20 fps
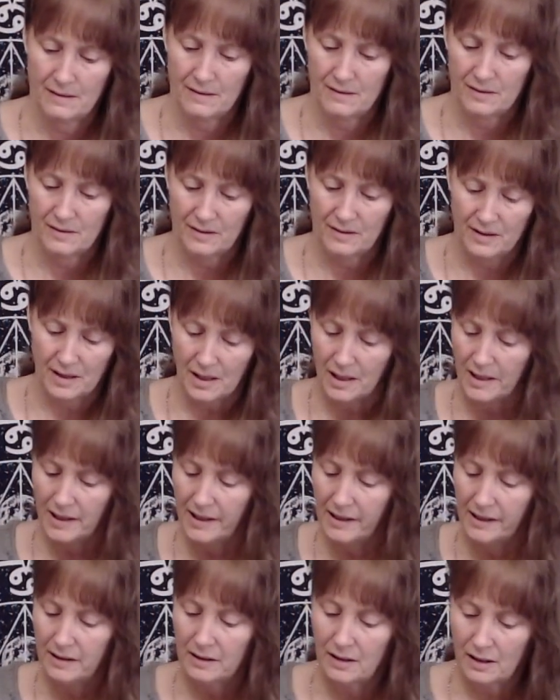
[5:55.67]

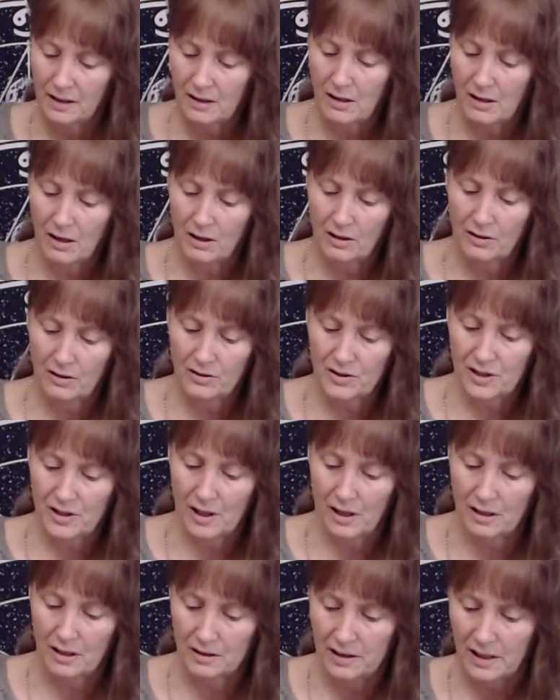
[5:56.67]
9 cards
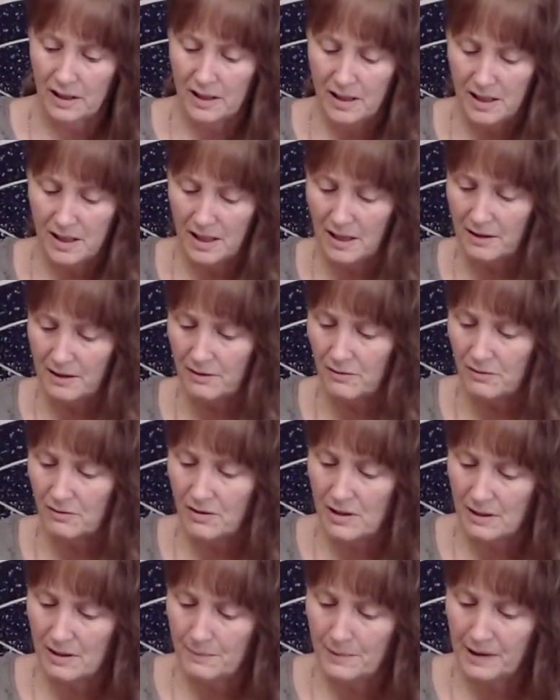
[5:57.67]
all together
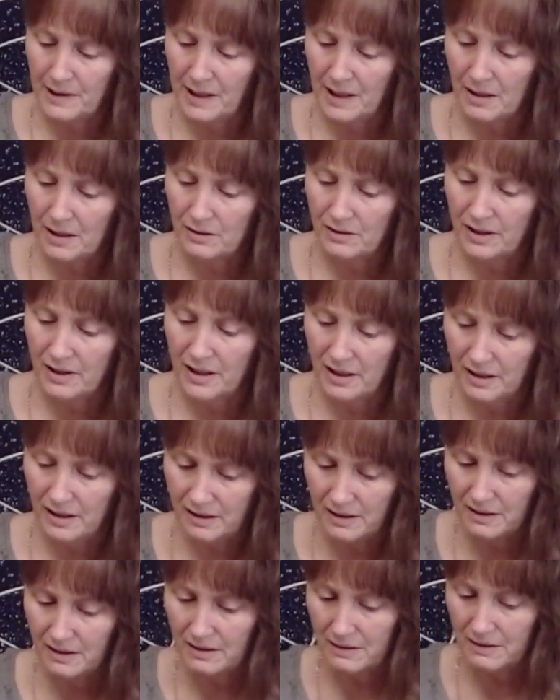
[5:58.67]
coming out
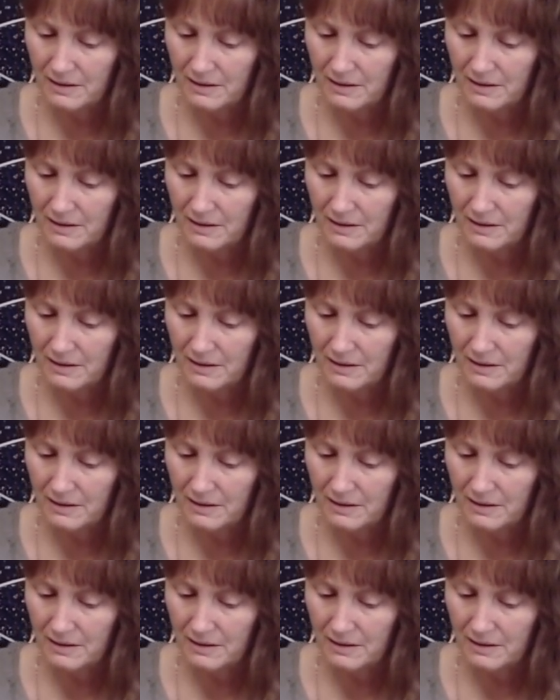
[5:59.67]
here.